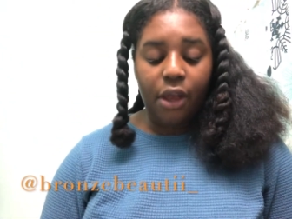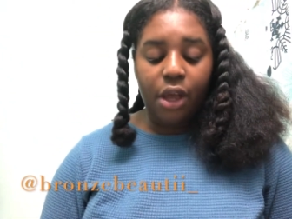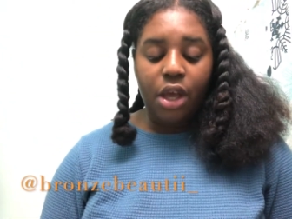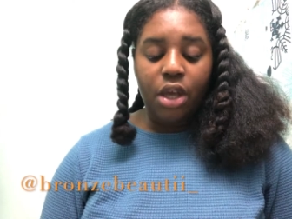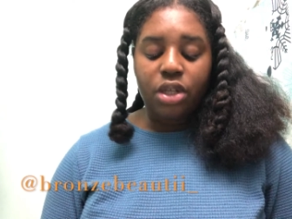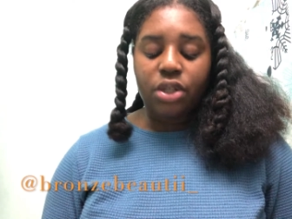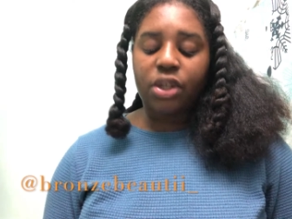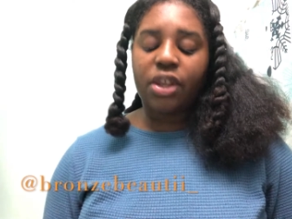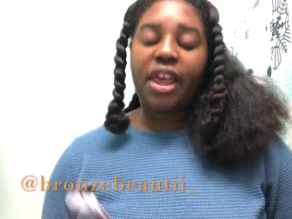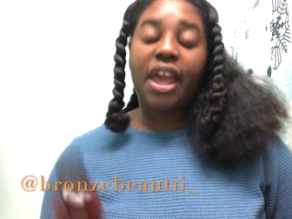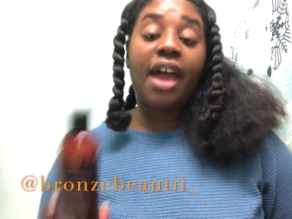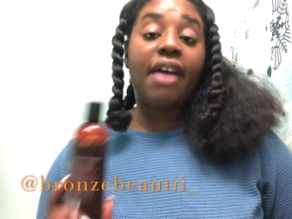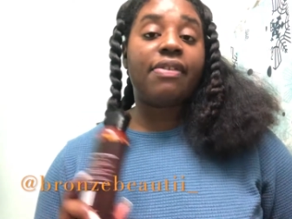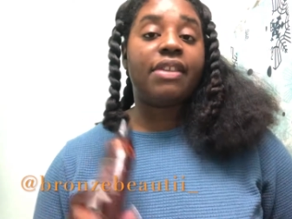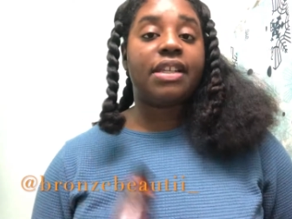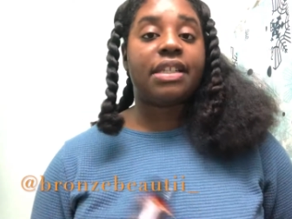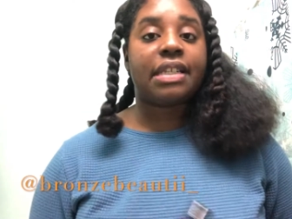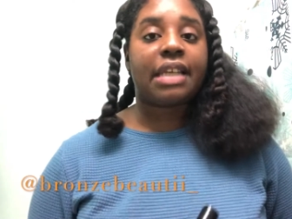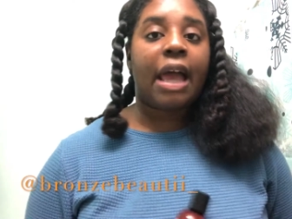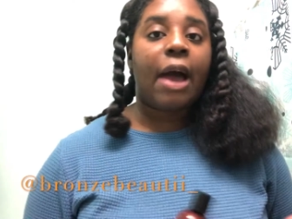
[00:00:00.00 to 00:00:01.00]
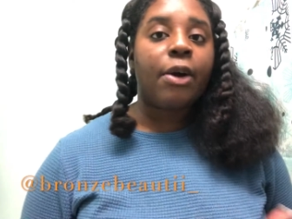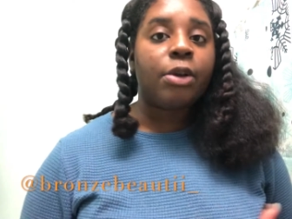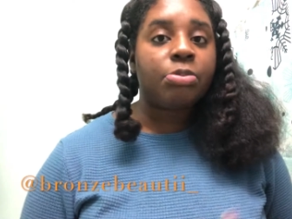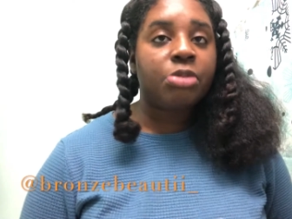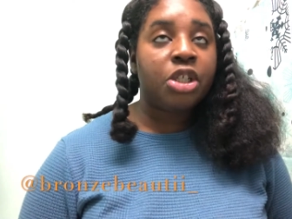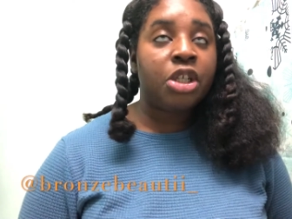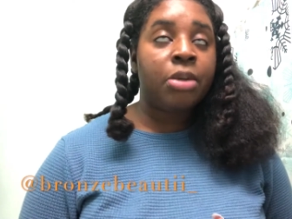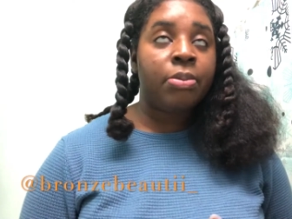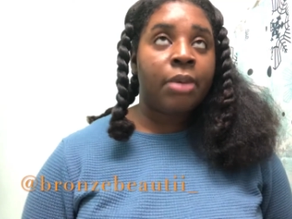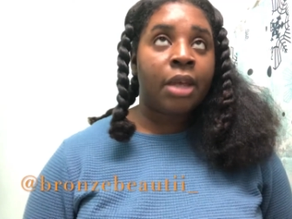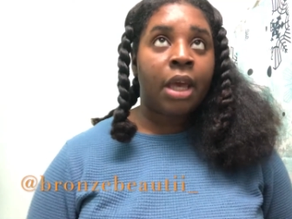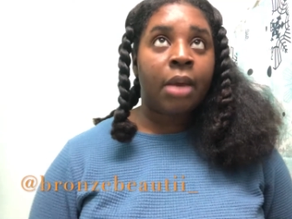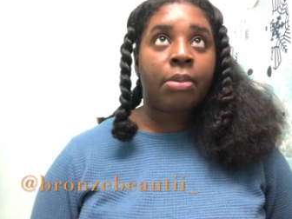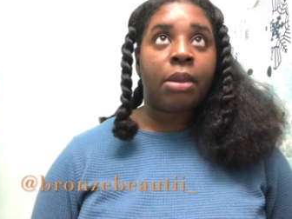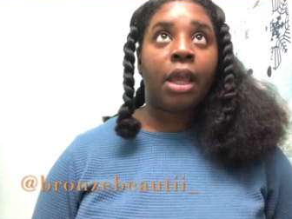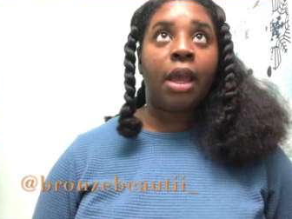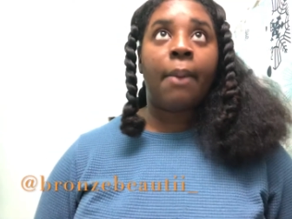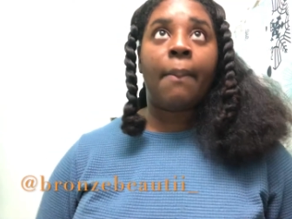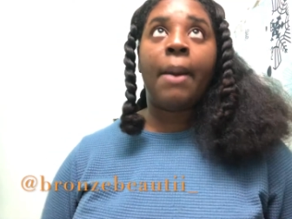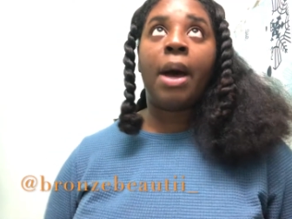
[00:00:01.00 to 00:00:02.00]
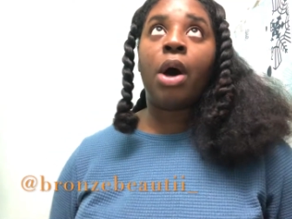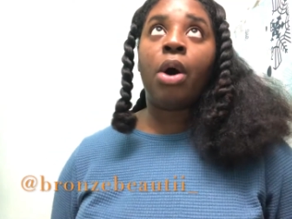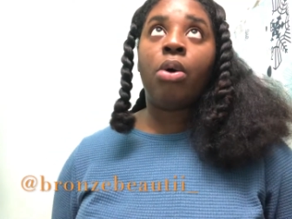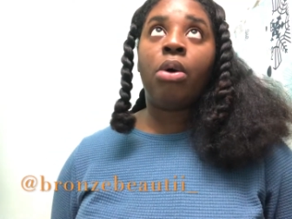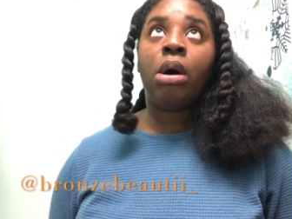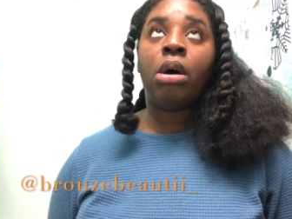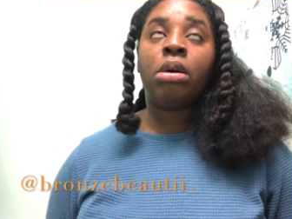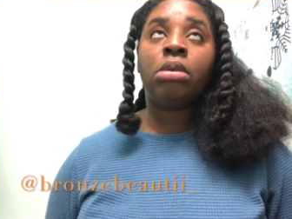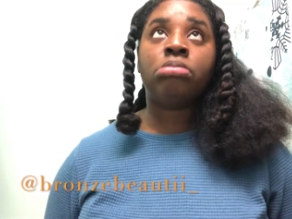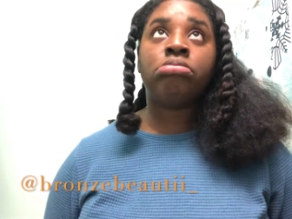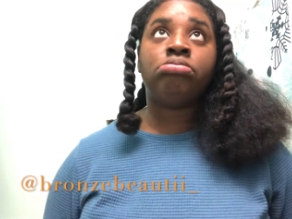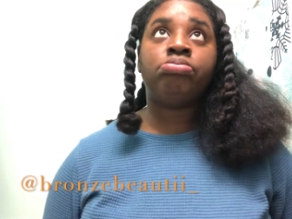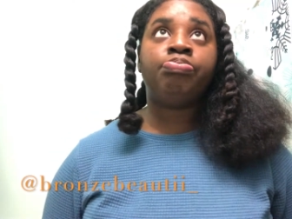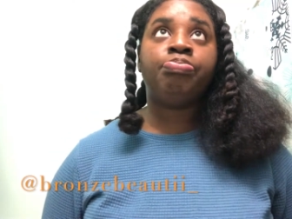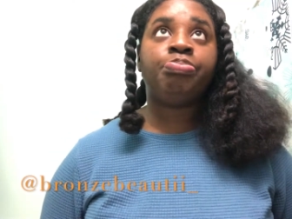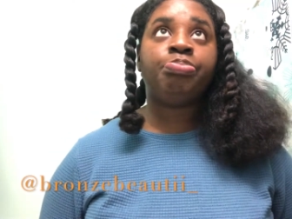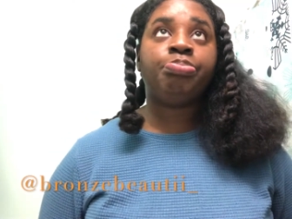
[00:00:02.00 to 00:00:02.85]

So they have the scalp treatment I'm thinking about um